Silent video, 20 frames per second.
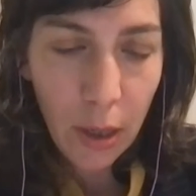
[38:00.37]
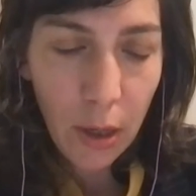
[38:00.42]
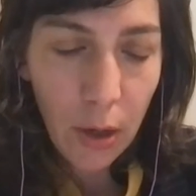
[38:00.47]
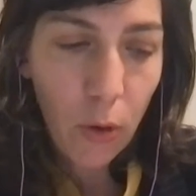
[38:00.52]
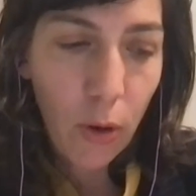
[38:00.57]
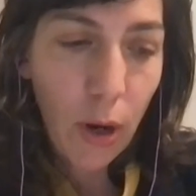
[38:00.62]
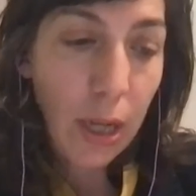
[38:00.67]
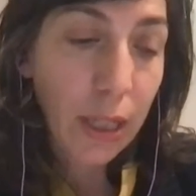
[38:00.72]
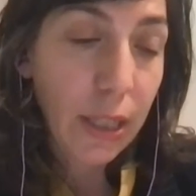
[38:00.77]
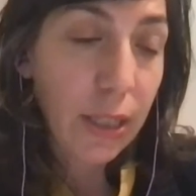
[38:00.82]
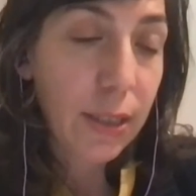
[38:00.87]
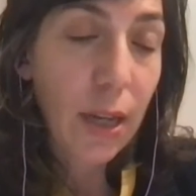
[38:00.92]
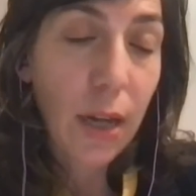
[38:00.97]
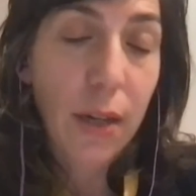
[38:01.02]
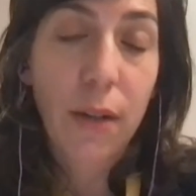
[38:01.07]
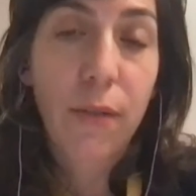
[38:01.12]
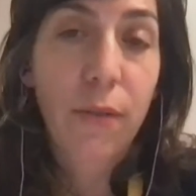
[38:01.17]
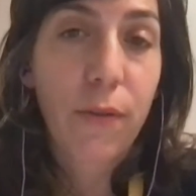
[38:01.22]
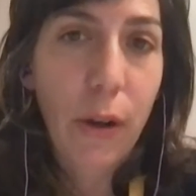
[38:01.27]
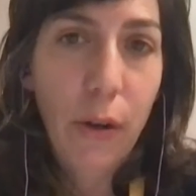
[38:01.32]
or at least not
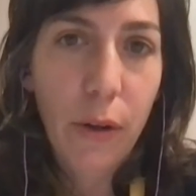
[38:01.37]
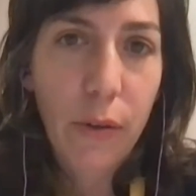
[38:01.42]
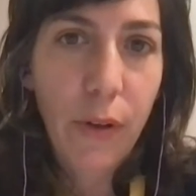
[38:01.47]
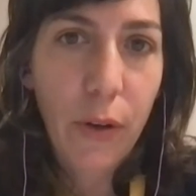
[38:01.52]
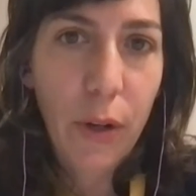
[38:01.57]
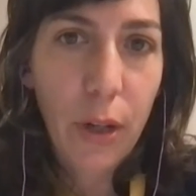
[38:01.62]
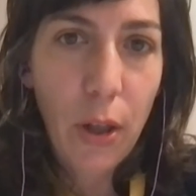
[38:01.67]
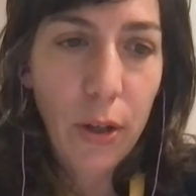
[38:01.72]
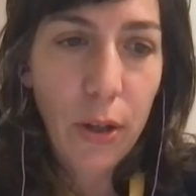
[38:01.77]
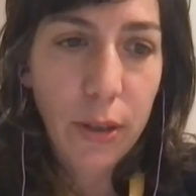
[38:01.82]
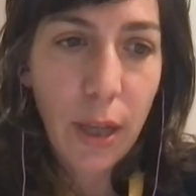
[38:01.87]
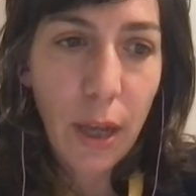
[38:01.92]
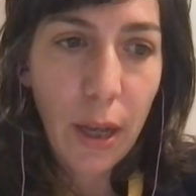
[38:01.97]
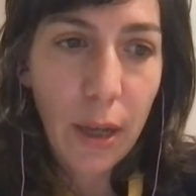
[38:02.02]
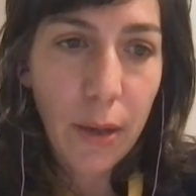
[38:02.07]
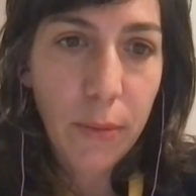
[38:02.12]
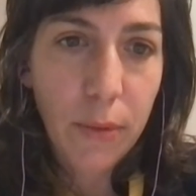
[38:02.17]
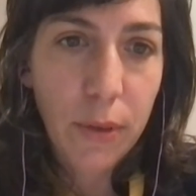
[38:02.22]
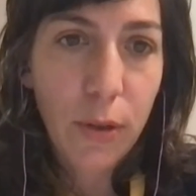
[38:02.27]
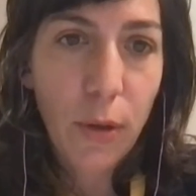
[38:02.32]
in a very, very long
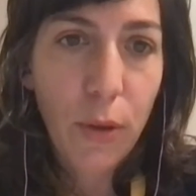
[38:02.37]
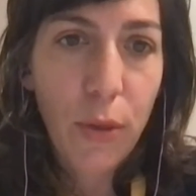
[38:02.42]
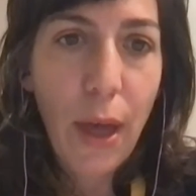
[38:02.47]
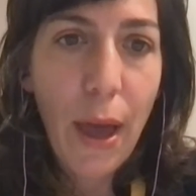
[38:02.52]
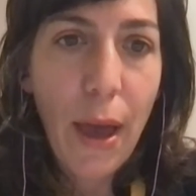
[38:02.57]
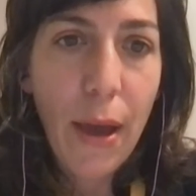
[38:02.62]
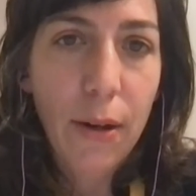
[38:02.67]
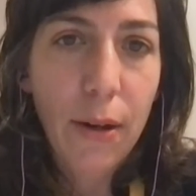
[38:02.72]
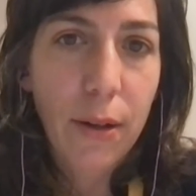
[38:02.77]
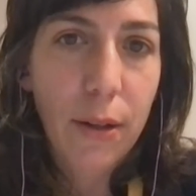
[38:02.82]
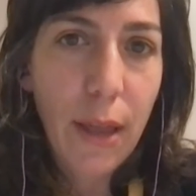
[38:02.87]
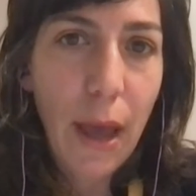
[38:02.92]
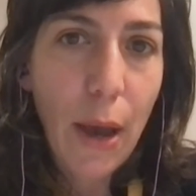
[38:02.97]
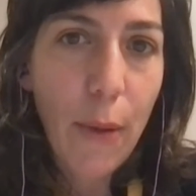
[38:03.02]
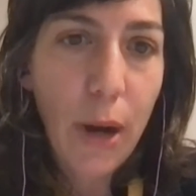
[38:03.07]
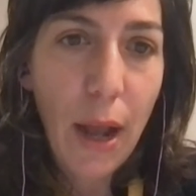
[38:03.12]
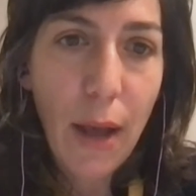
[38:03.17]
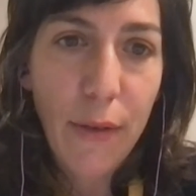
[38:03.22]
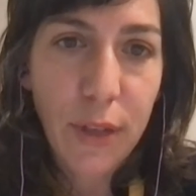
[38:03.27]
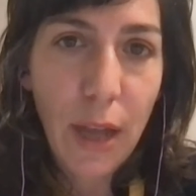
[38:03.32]
time. So that
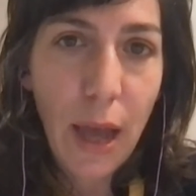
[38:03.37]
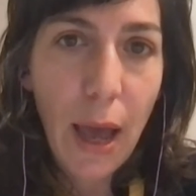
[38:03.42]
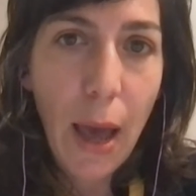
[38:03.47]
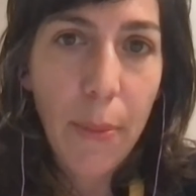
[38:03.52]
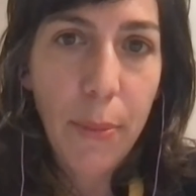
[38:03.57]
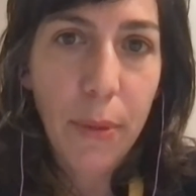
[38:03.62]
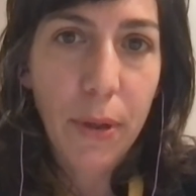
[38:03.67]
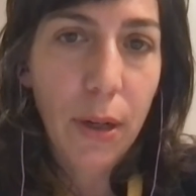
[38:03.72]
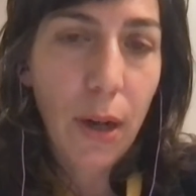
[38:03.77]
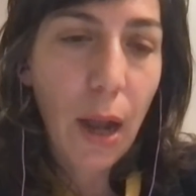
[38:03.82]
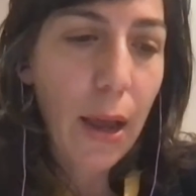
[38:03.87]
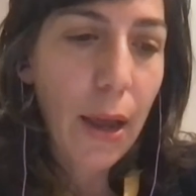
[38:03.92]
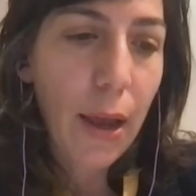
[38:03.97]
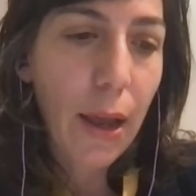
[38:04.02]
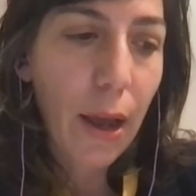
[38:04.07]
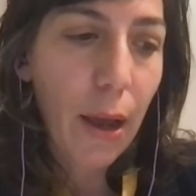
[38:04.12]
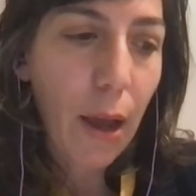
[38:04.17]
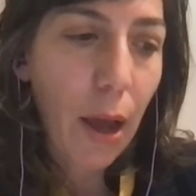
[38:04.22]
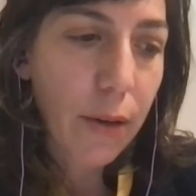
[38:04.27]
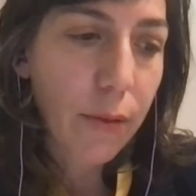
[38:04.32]
would have to happen. And
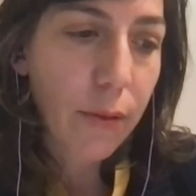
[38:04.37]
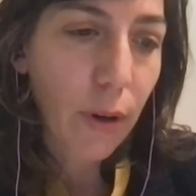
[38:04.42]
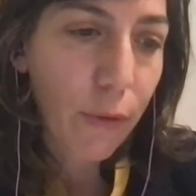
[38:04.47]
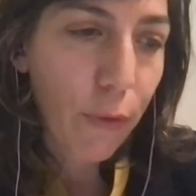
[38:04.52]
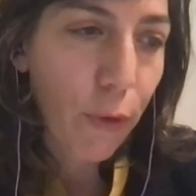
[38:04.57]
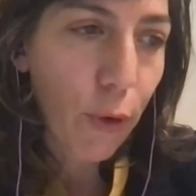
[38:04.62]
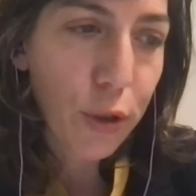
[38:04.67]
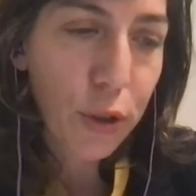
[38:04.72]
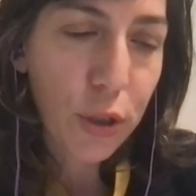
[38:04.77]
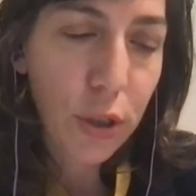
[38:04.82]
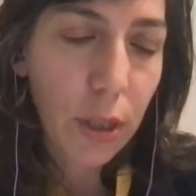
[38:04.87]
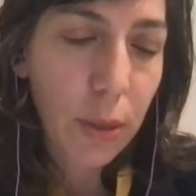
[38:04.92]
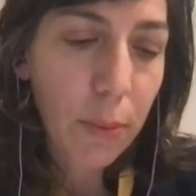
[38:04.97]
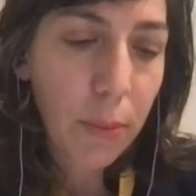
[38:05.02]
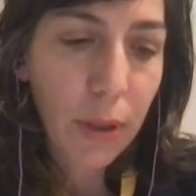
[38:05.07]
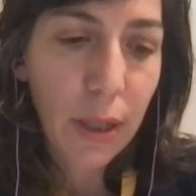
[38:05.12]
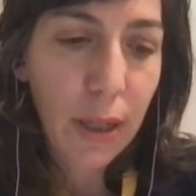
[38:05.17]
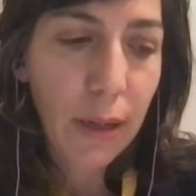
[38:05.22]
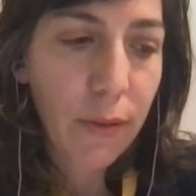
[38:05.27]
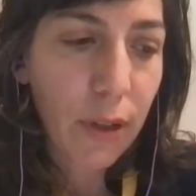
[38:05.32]
I unfortunately
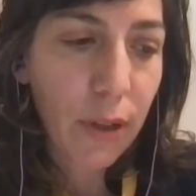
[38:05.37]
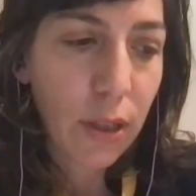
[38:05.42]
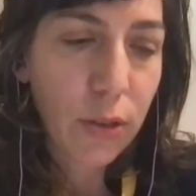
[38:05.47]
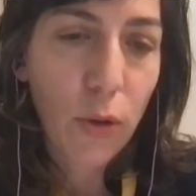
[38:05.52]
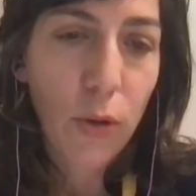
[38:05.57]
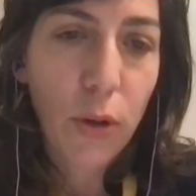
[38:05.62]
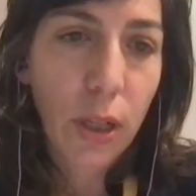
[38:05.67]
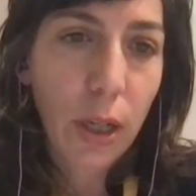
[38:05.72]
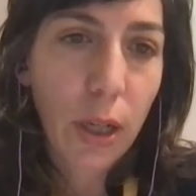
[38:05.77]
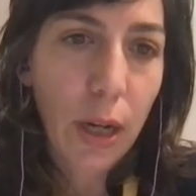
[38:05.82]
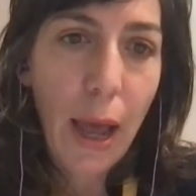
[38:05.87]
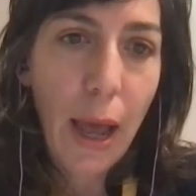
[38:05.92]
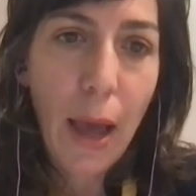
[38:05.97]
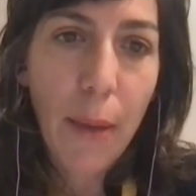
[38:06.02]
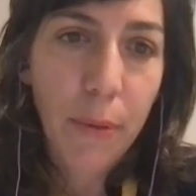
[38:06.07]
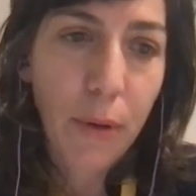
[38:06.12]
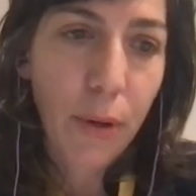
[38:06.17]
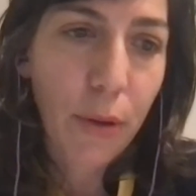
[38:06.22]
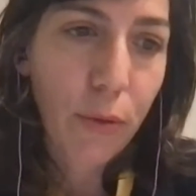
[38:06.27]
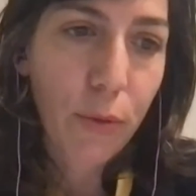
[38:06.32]
believe that it's only going to
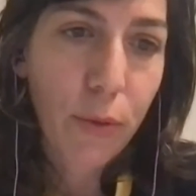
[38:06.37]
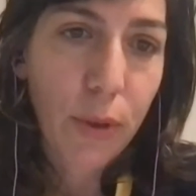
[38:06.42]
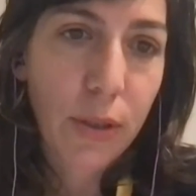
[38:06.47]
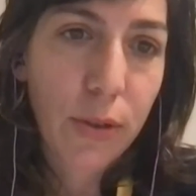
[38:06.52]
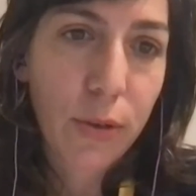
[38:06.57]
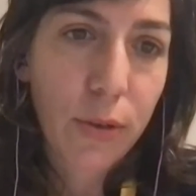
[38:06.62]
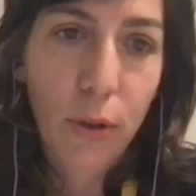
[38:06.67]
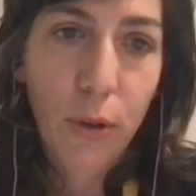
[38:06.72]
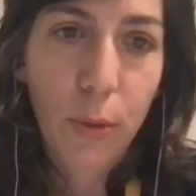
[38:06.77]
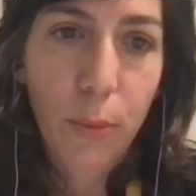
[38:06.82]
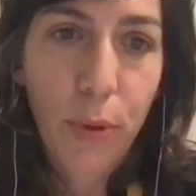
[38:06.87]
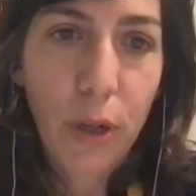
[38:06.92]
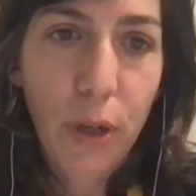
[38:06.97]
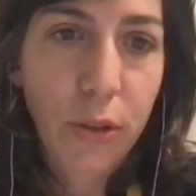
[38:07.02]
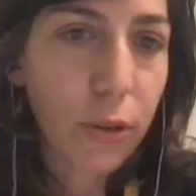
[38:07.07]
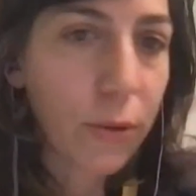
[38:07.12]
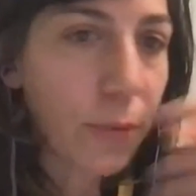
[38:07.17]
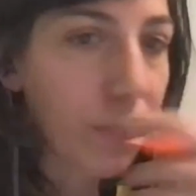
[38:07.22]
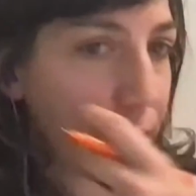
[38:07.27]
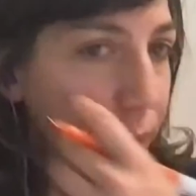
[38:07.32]
happen through external
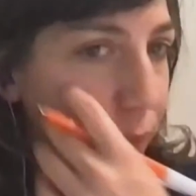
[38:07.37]
pressure.